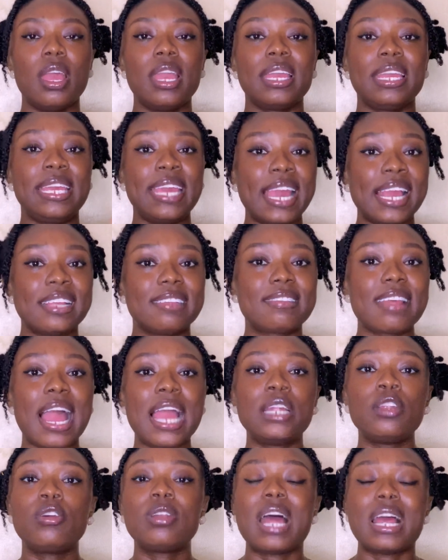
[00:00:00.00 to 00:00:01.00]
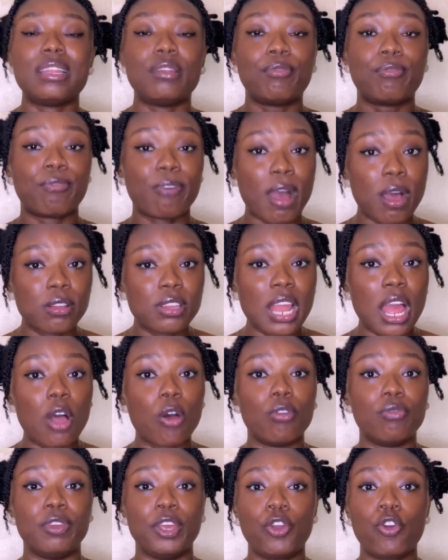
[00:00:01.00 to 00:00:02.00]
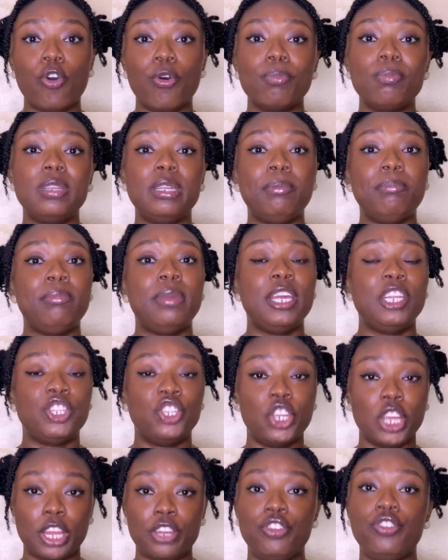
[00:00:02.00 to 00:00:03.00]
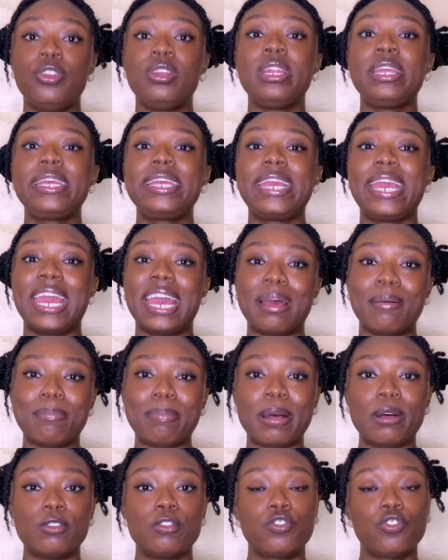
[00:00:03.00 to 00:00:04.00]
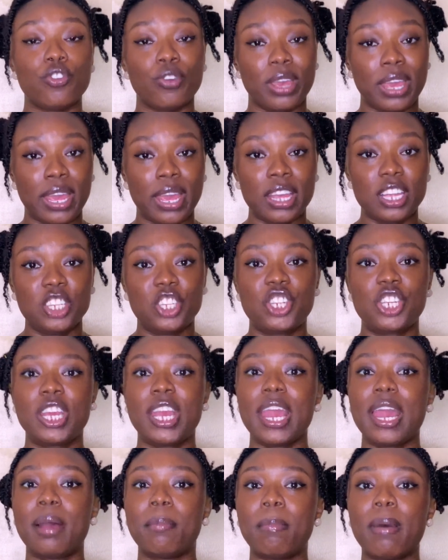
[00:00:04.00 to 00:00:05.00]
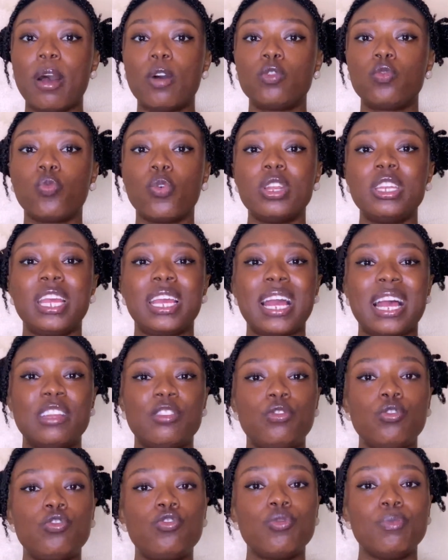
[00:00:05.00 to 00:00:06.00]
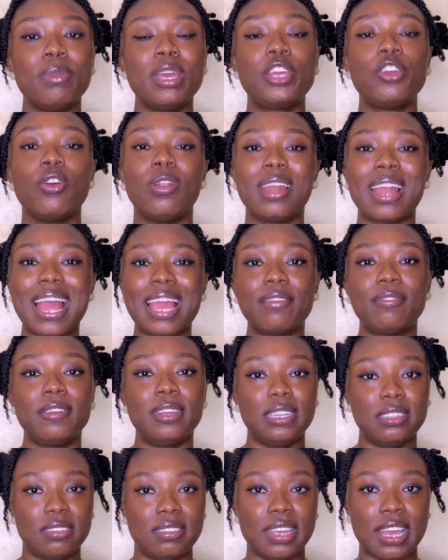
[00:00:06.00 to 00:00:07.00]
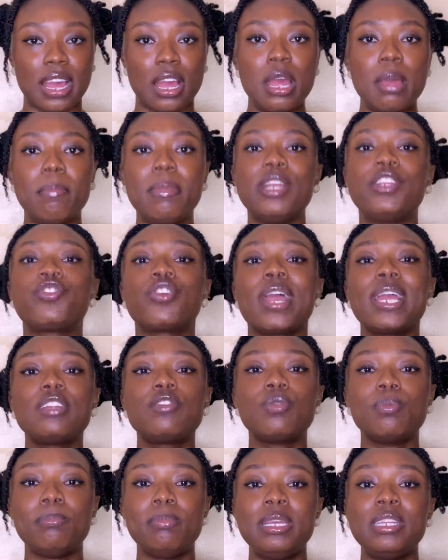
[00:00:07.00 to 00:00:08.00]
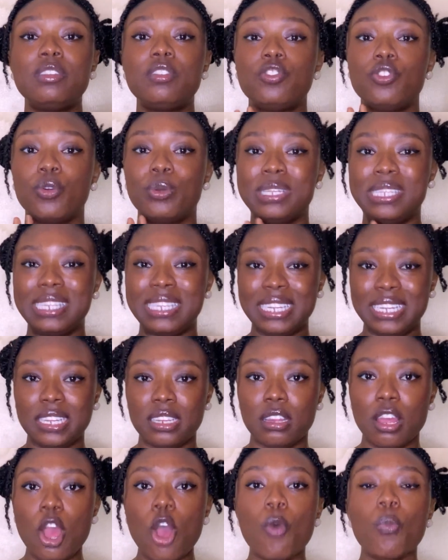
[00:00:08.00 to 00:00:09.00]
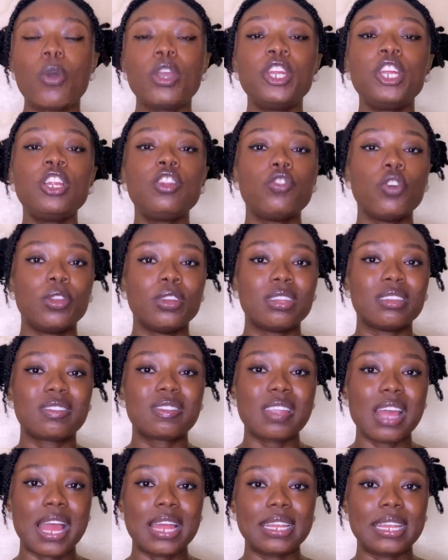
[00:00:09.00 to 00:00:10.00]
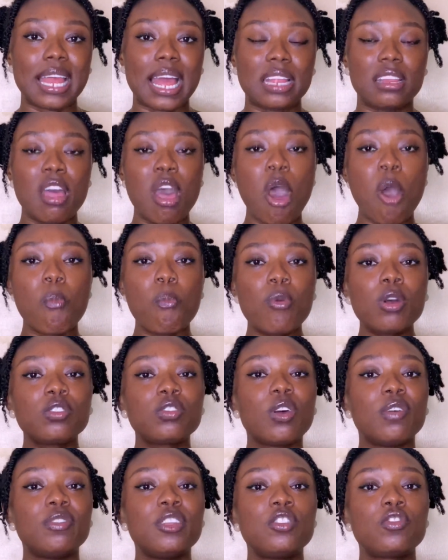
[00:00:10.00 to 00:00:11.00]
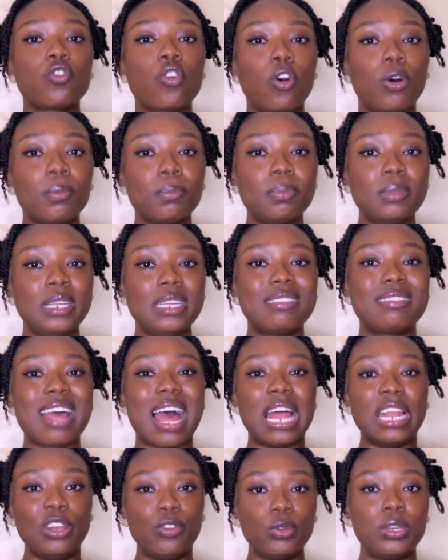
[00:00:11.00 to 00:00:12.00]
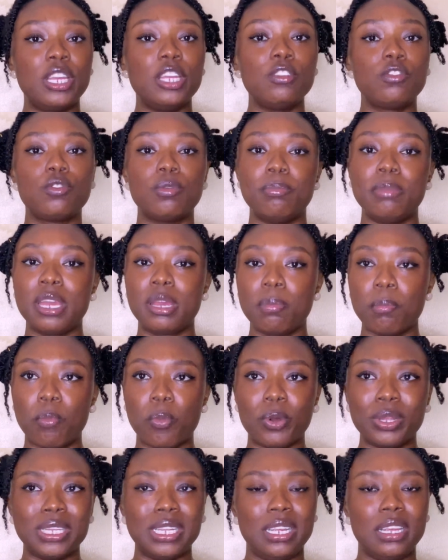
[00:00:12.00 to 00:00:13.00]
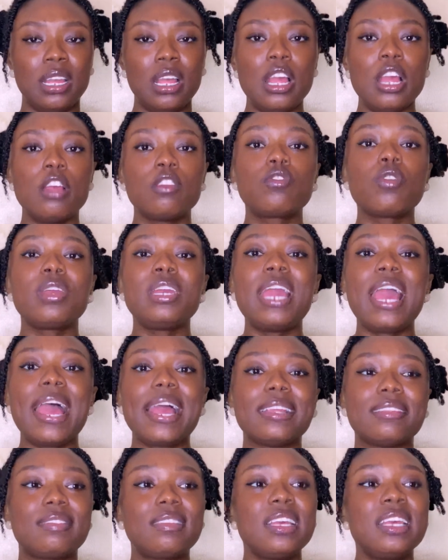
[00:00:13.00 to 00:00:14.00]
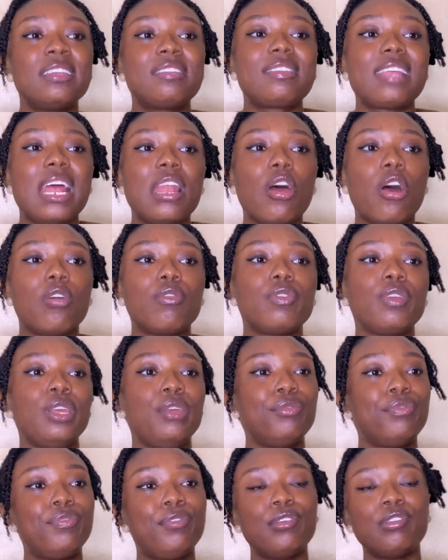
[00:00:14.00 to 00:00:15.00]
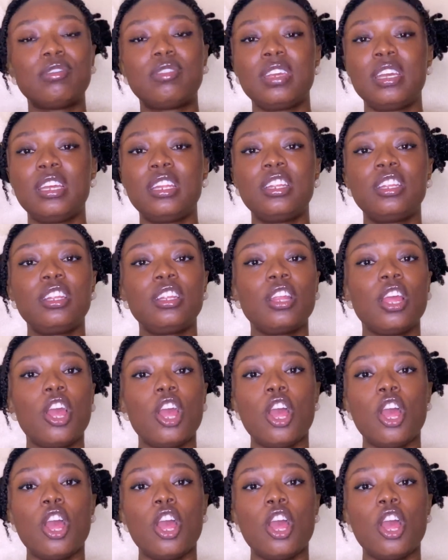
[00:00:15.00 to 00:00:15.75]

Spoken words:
Yes, I know that the founder of a company may genuinely care about your hair, care about what they can do to make your life easier, may try to meet your need. But you need to understand that most of these companies are looking to make money. So yes, instead of infusing